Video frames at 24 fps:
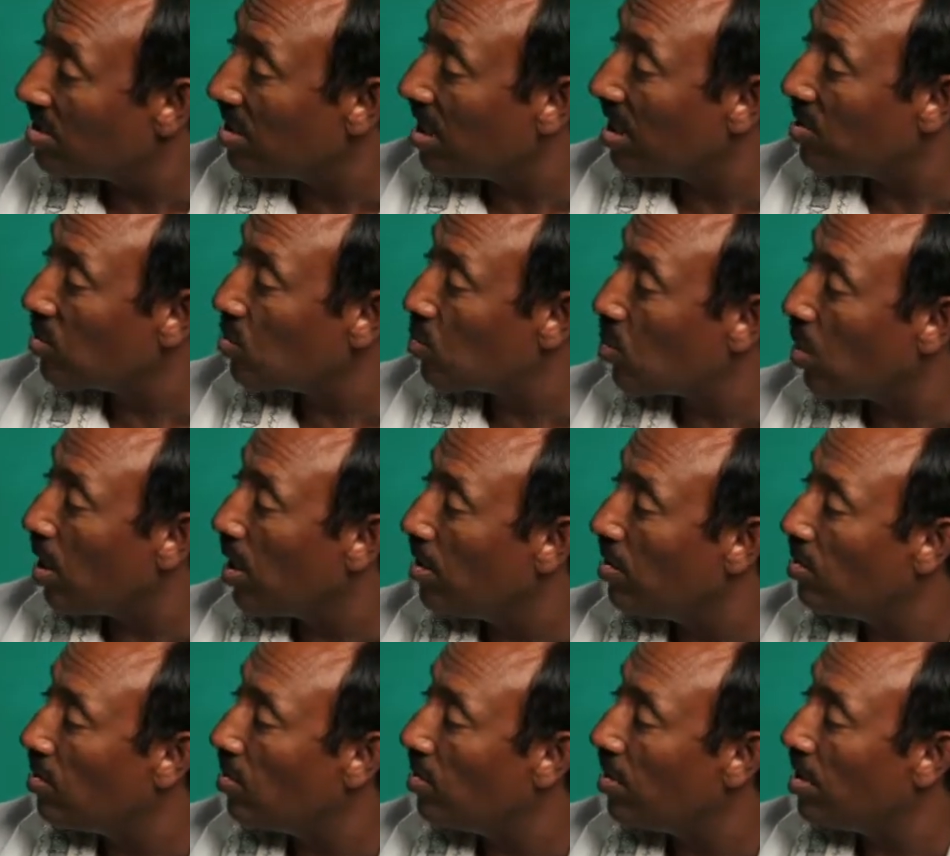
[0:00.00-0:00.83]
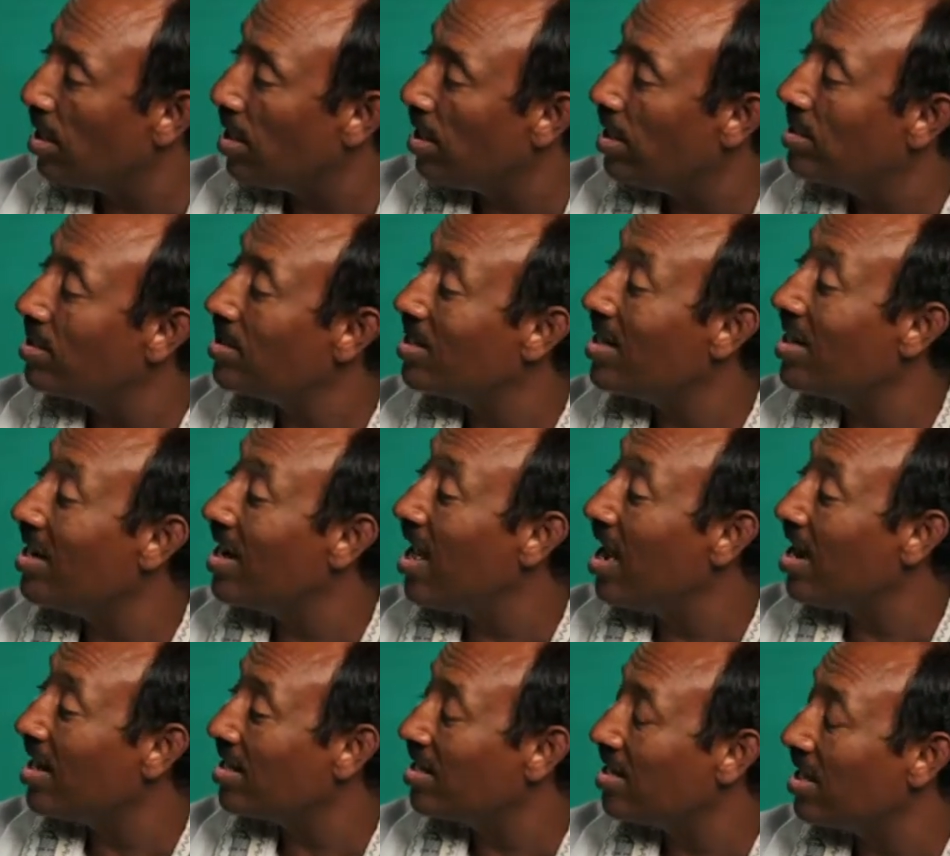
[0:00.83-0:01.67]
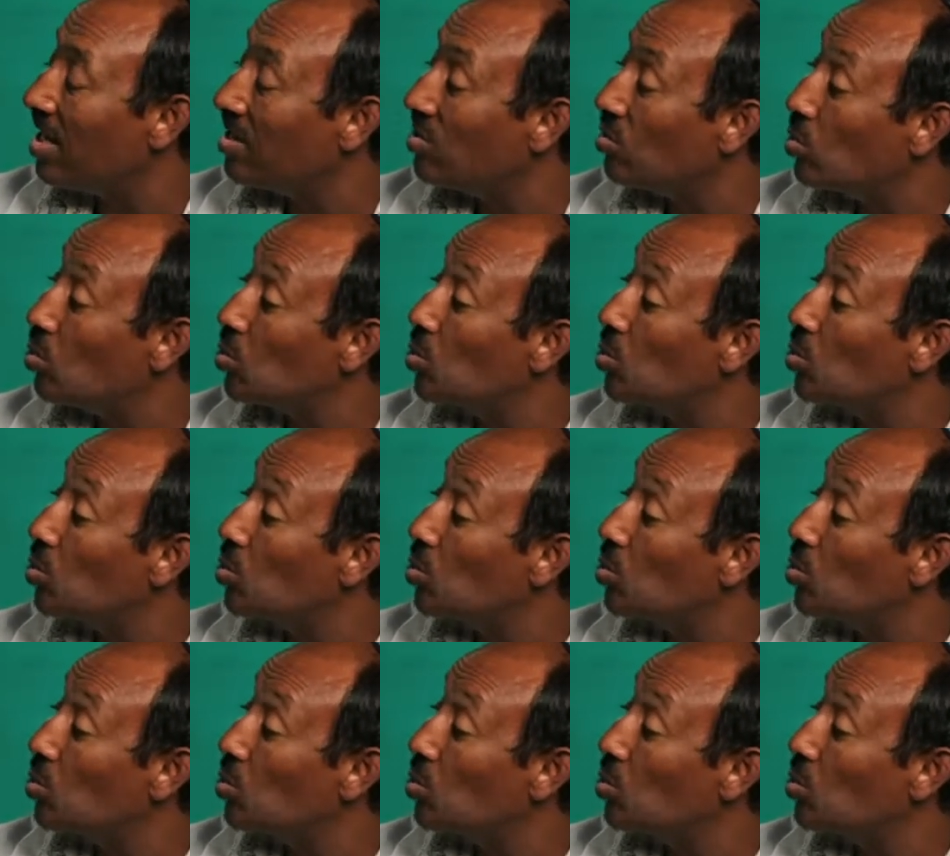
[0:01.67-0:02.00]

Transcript: that's why I know he's reluctant